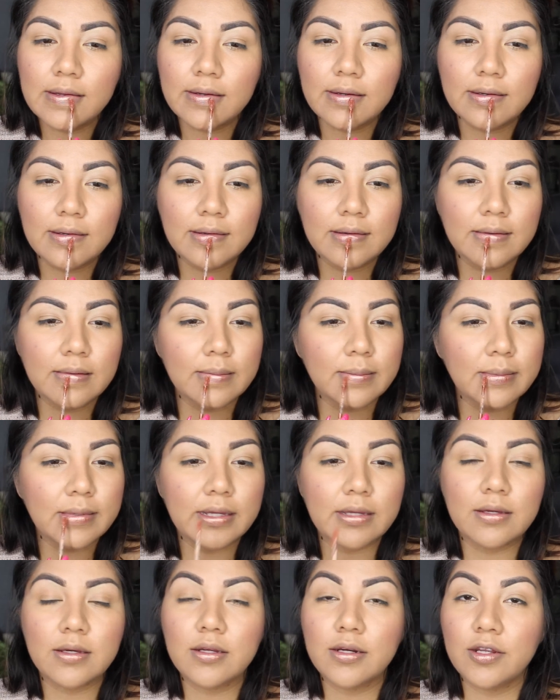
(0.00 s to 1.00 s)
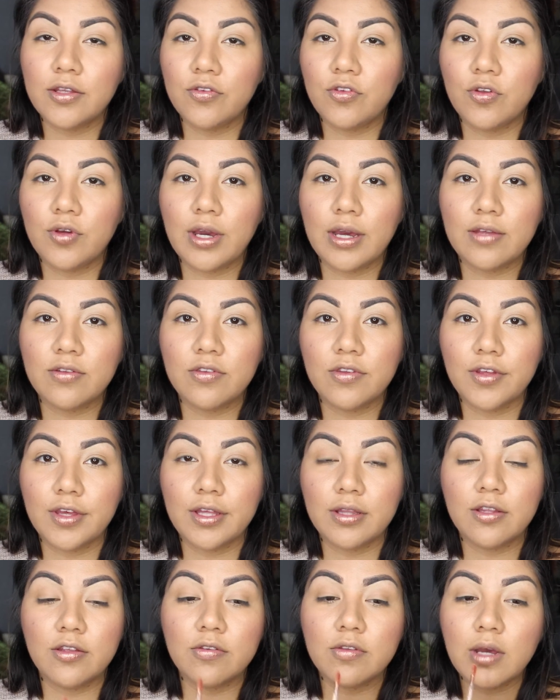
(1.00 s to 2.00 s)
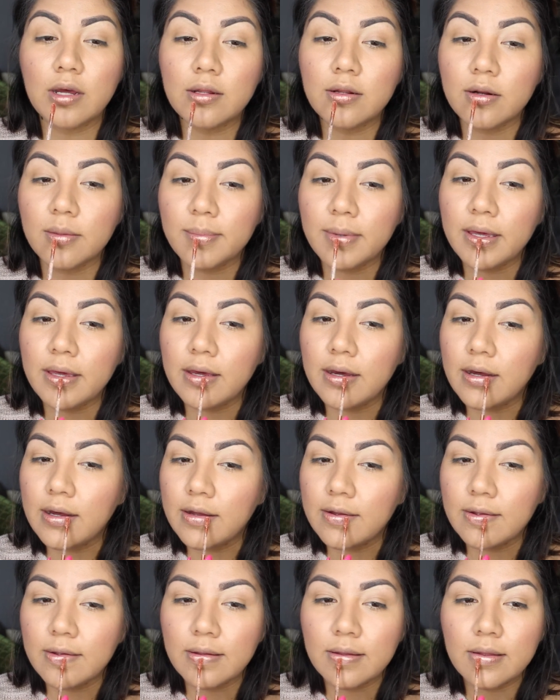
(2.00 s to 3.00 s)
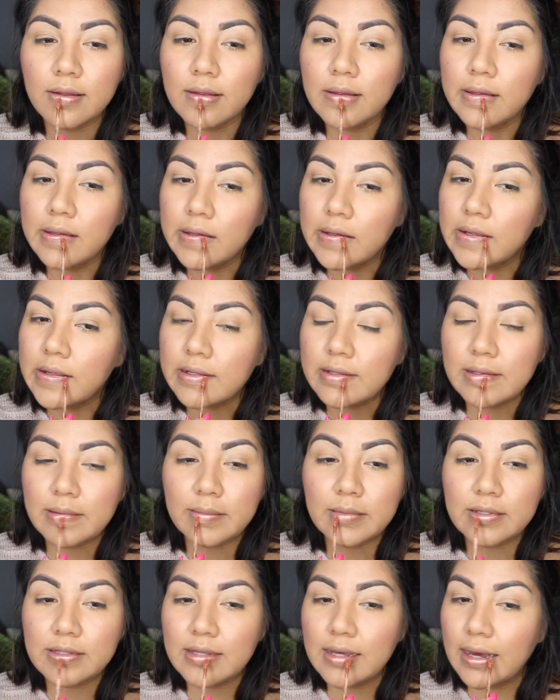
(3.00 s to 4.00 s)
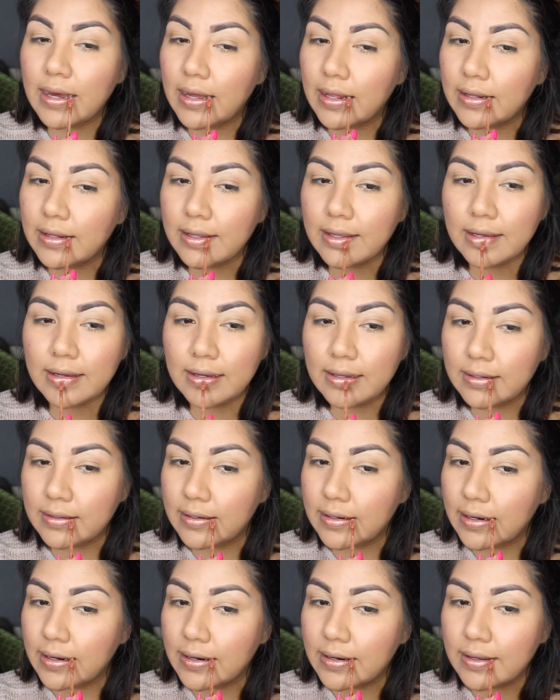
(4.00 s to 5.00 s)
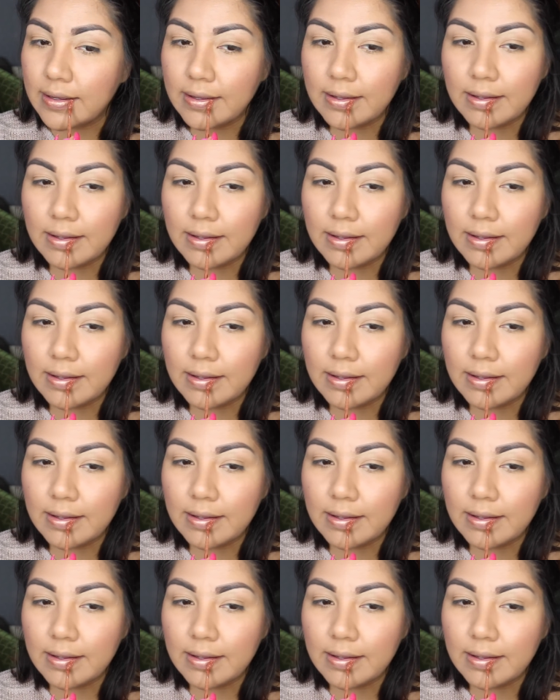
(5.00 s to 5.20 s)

Oh my goodness, you guys, look at this color payoff. It's a metallic color.